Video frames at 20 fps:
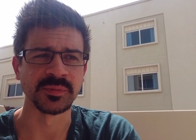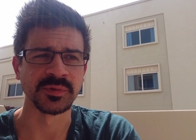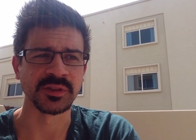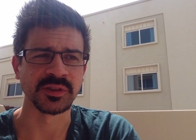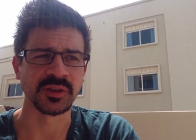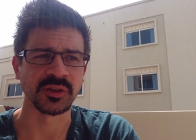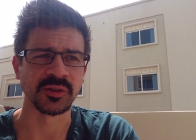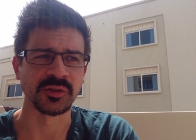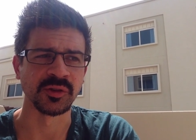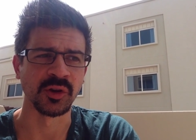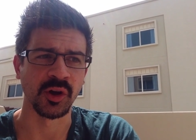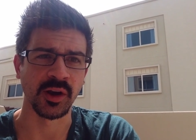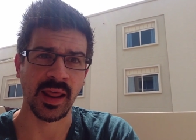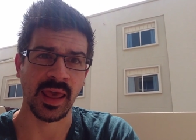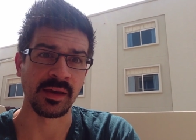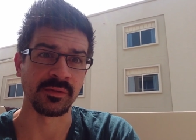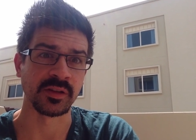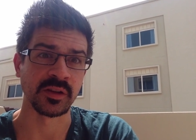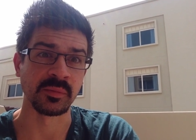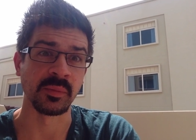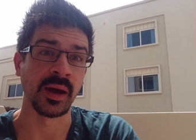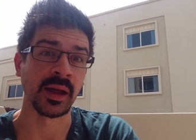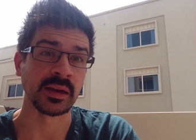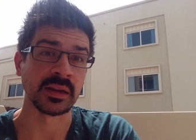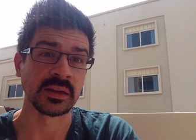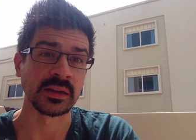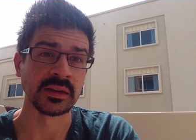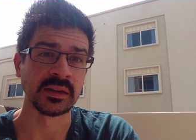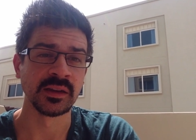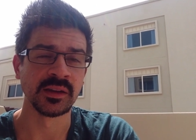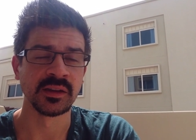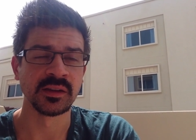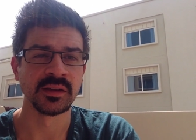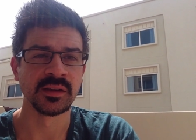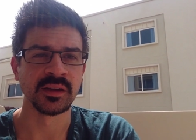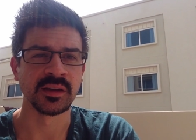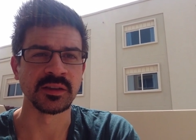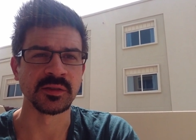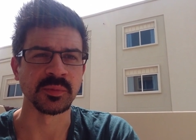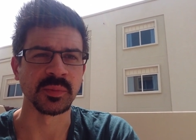So not having money
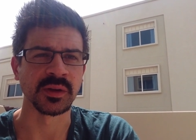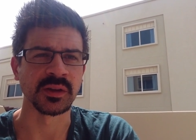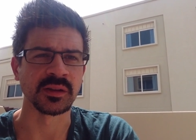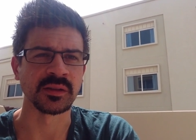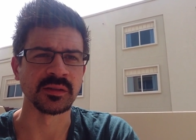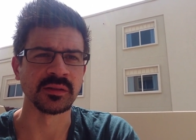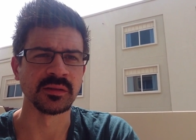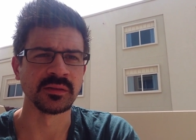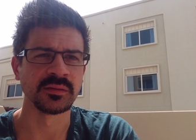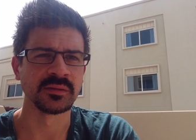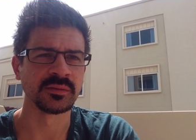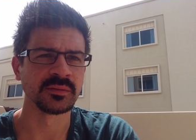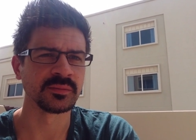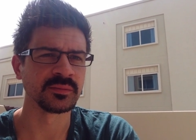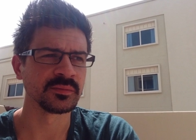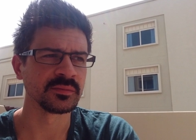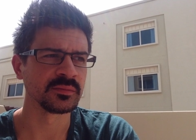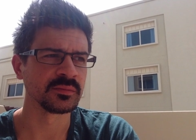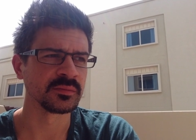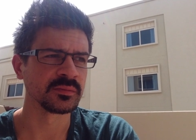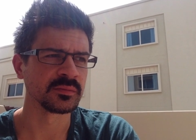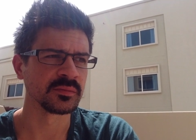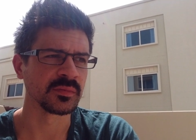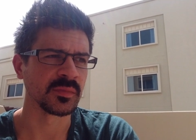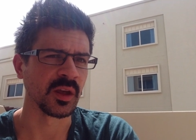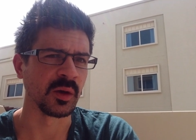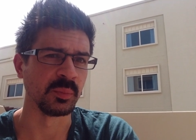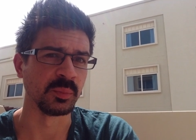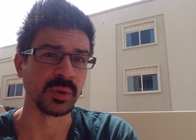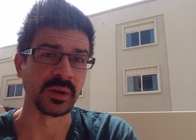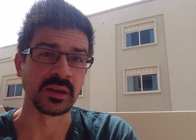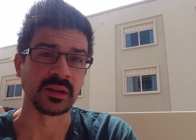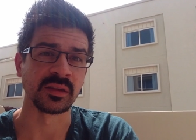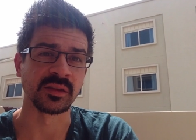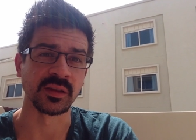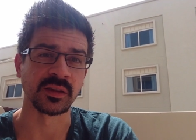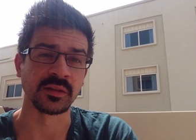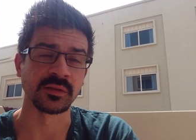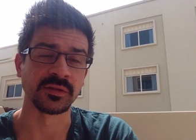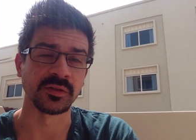has been a big
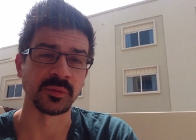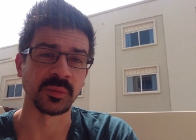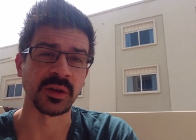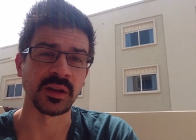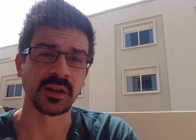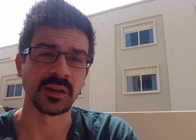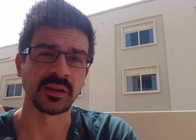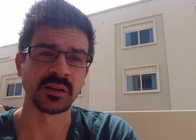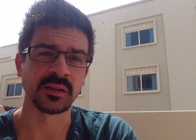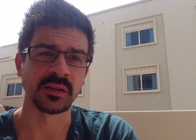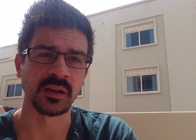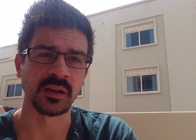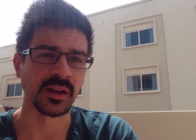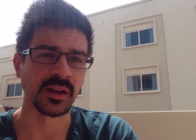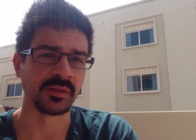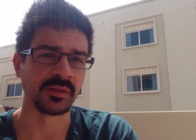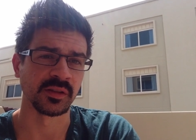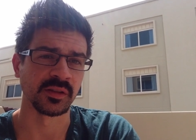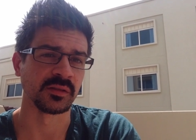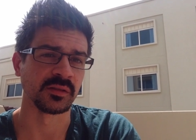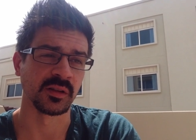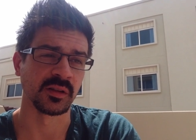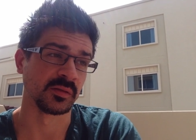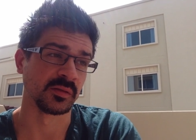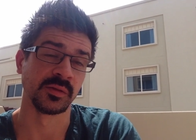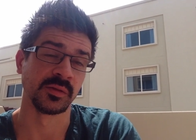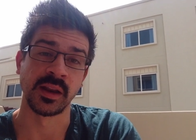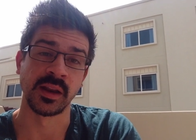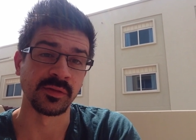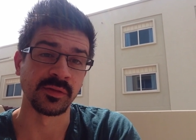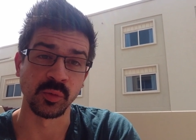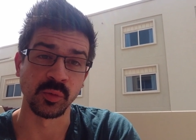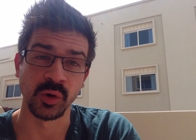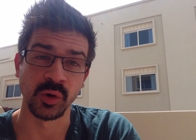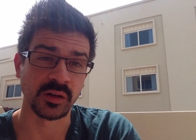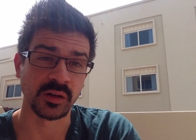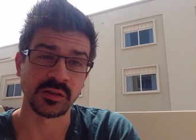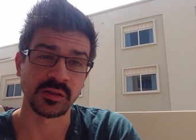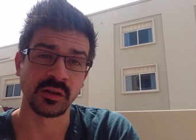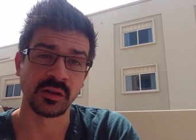thing for me. I've never
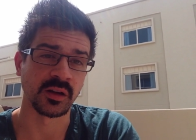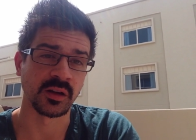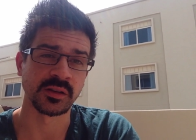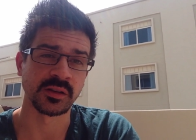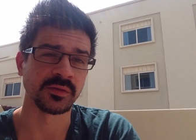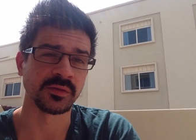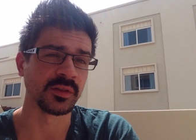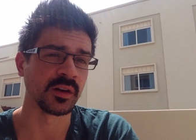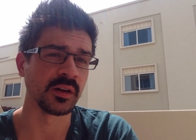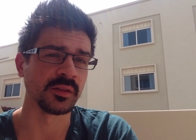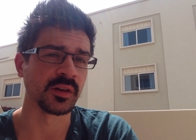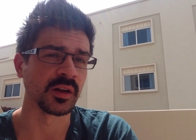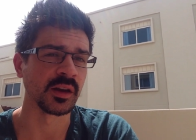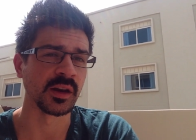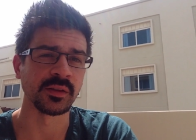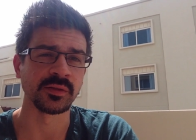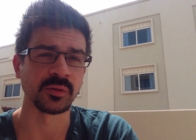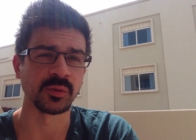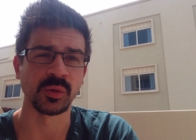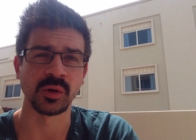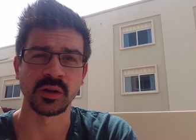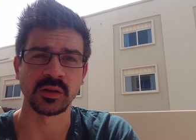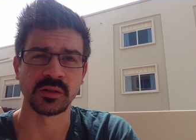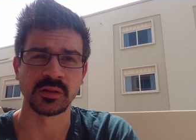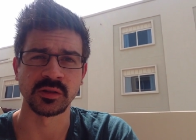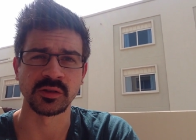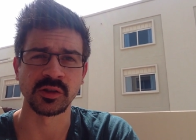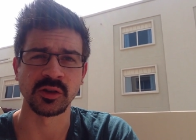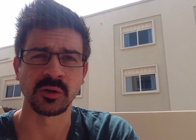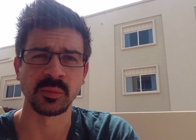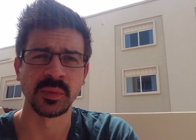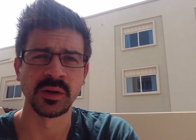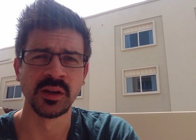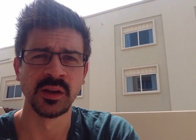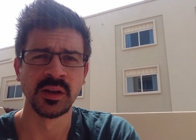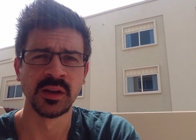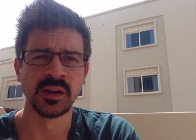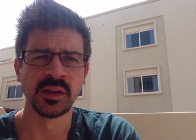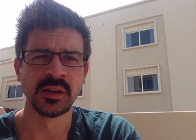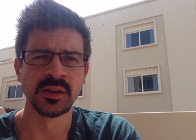worked a 9 to 5. I never worked a job,
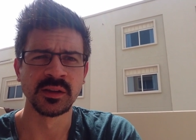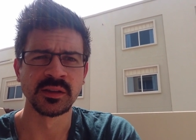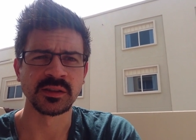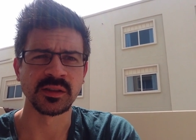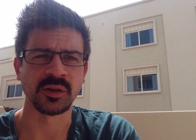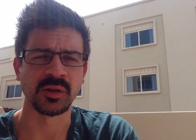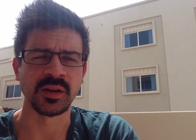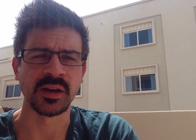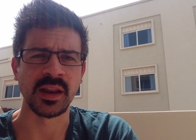so I